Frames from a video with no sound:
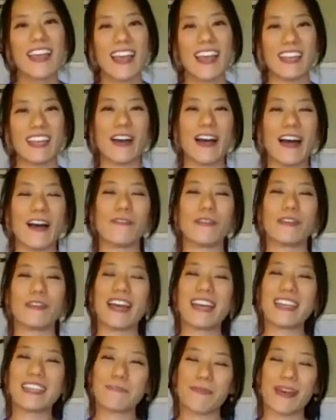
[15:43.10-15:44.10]
And you'll have a
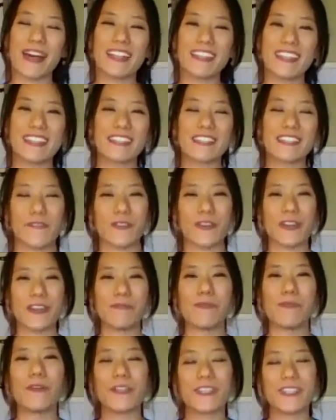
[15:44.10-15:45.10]
nice balance of your
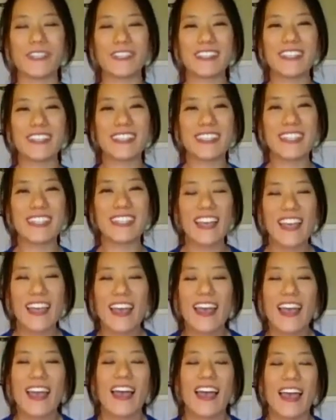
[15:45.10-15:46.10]
emotions.
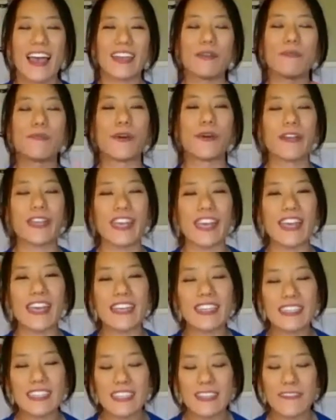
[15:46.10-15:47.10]
And a
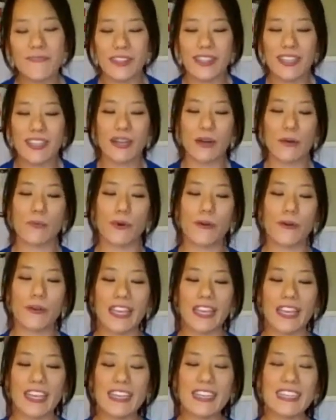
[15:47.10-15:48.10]

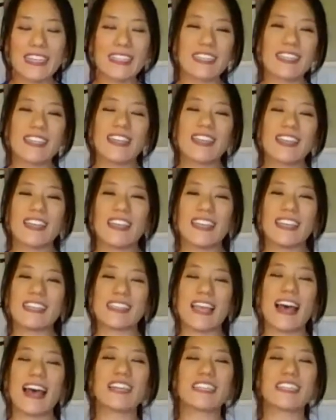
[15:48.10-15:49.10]
brocade
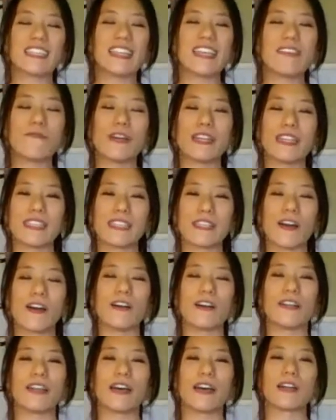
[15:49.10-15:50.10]
is actually what is
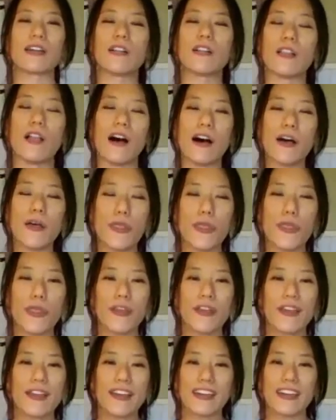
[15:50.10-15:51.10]
called a cloth,
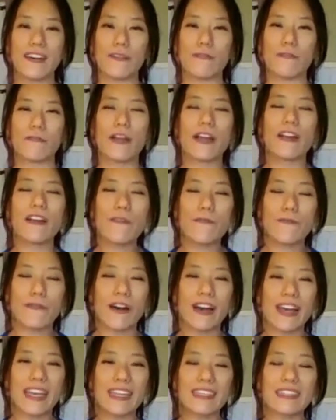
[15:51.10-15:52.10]
a very
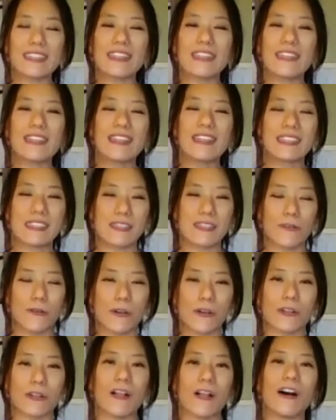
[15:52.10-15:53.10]
fine
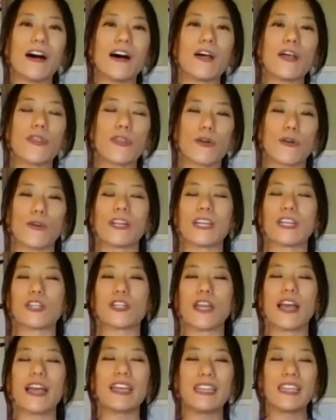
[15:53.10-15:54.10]
silk cloth or a
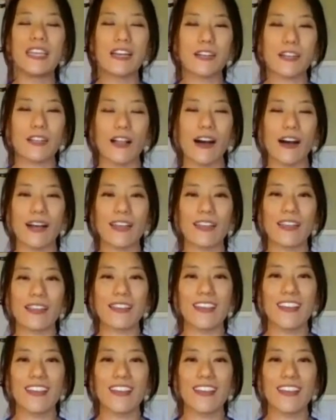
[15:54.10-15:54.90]
shining cloth.